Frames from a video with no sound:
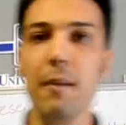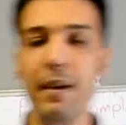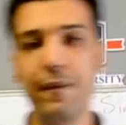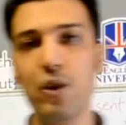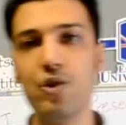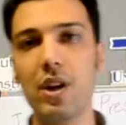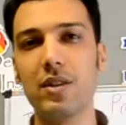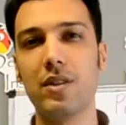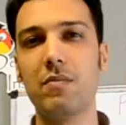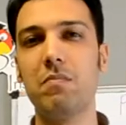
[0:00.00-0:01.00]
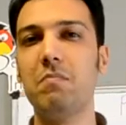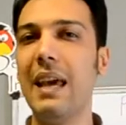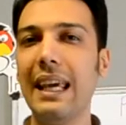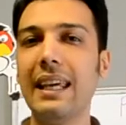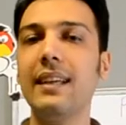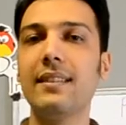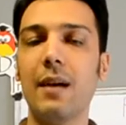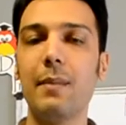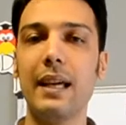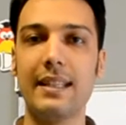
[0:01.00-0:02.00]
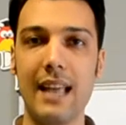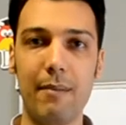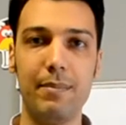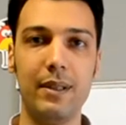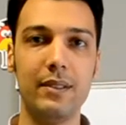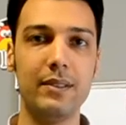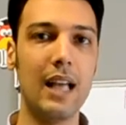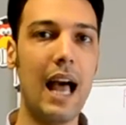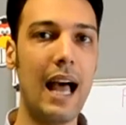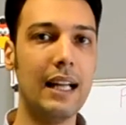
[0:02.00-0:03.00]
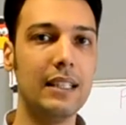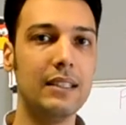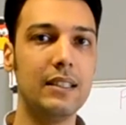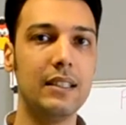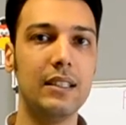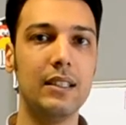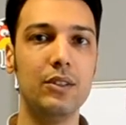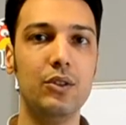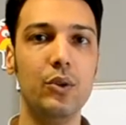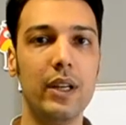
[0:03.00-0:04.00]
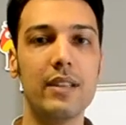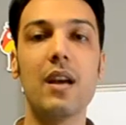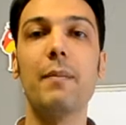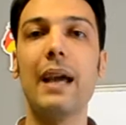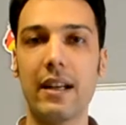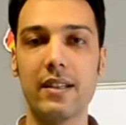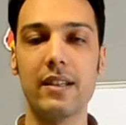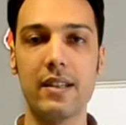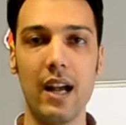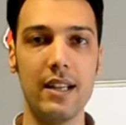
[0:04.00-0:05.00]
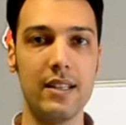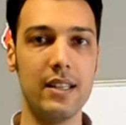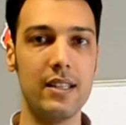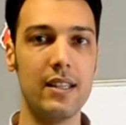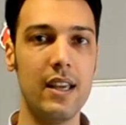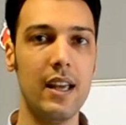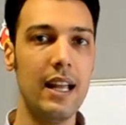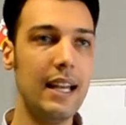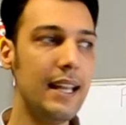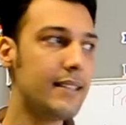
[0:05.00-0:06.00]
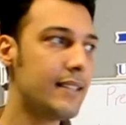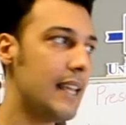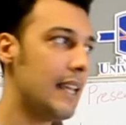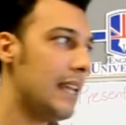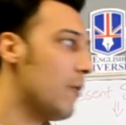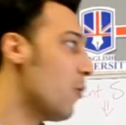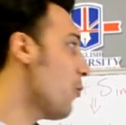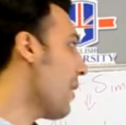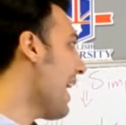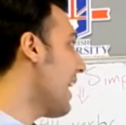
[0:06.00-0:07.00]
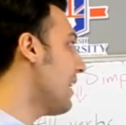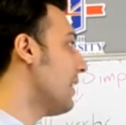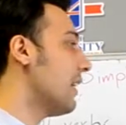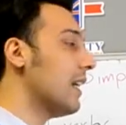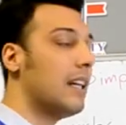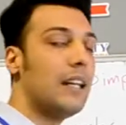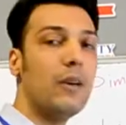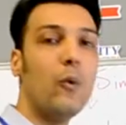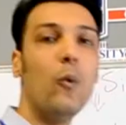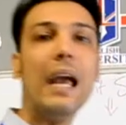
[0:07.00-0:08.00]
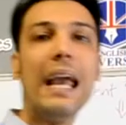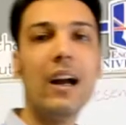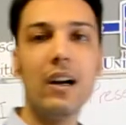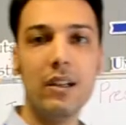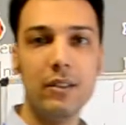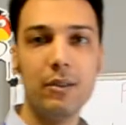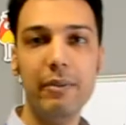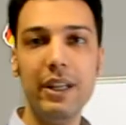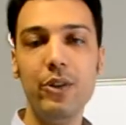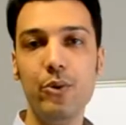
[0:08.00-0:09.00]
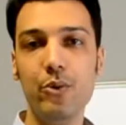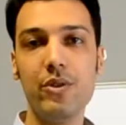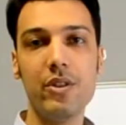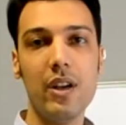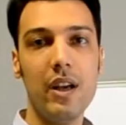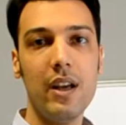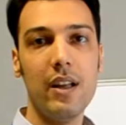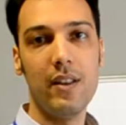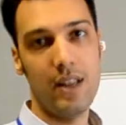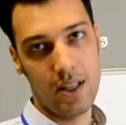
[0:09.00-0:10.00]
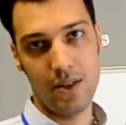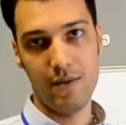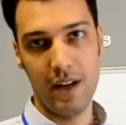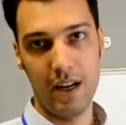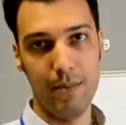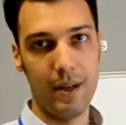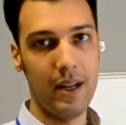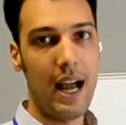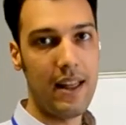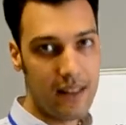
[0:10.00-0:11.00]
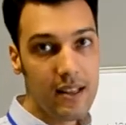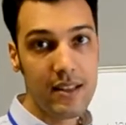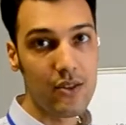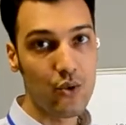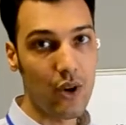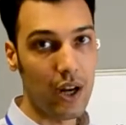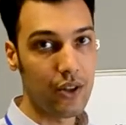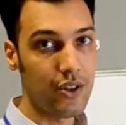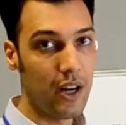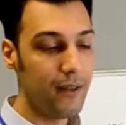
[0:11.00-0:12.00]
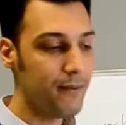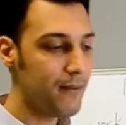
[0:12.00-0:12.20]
Before just making some examples and doing some exercises, let's see where we use this verb and this structure.